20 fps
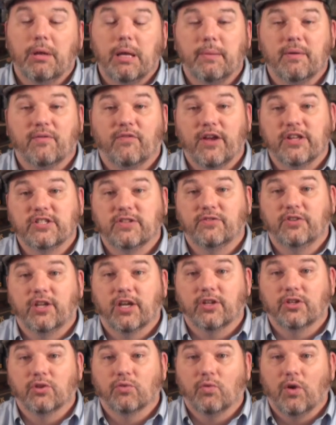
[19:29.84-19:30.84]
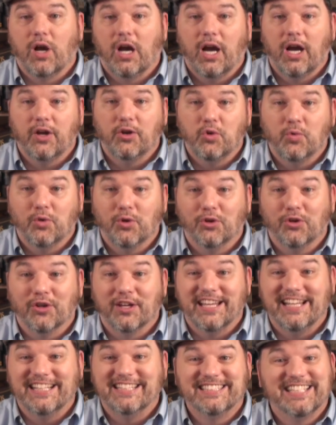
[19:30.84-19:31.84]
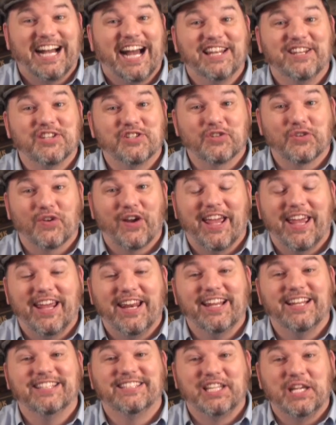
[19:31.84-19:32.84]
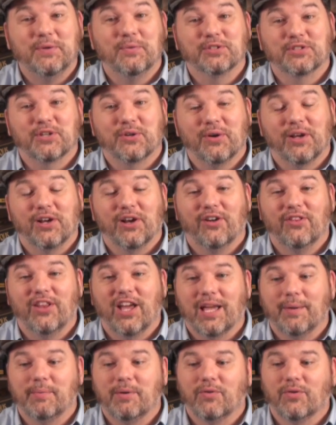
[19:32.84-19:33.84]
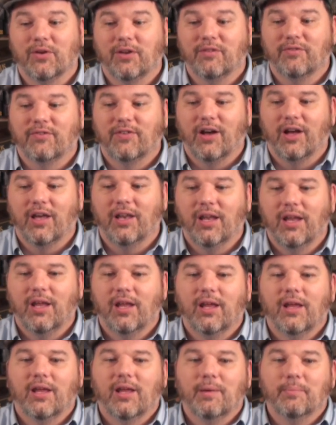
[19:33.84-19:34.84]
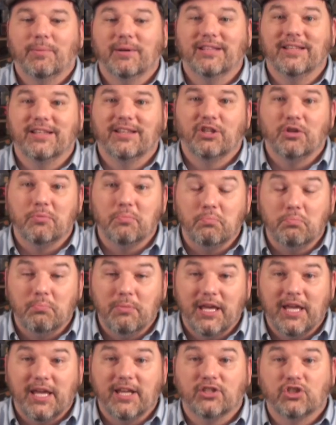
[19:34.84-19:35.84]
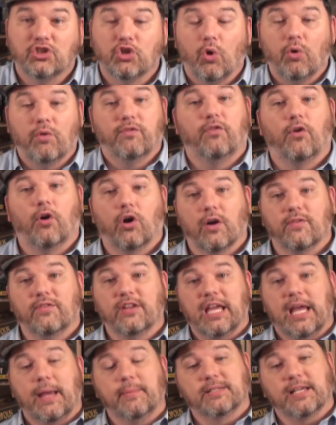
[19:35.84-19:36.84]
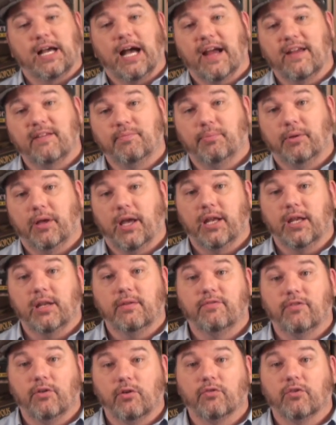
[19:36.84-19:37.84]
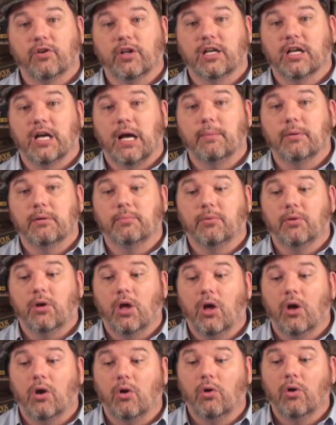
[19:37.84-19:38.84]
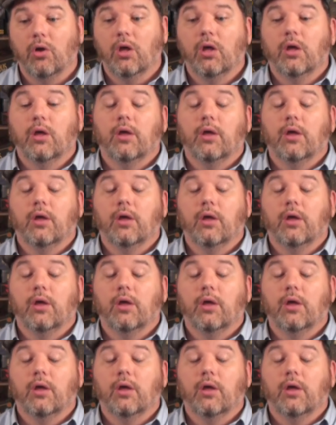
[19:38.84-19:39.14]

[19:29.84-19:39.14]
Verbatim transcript: maybe fans of Ticket to Ride who want to look inside the train and see what's going on, that can be really fun. But to me, so far, of the games I've played, and feel free to comment below,